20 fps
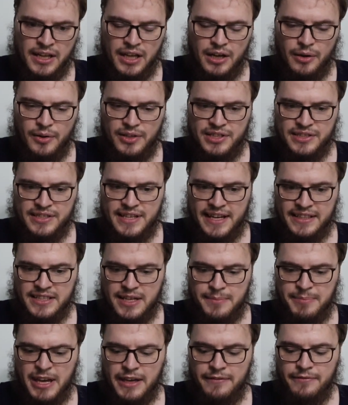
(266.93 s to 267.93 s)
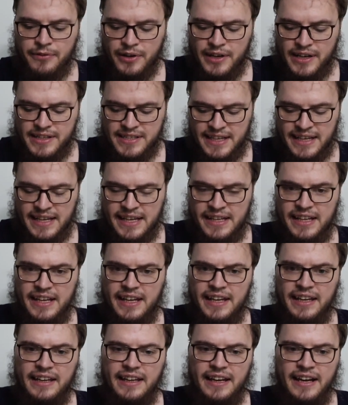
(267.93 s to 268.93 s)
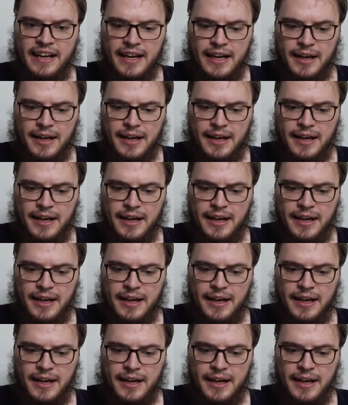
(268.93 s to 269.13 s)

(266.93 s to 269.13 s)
which is like to pay for his eating,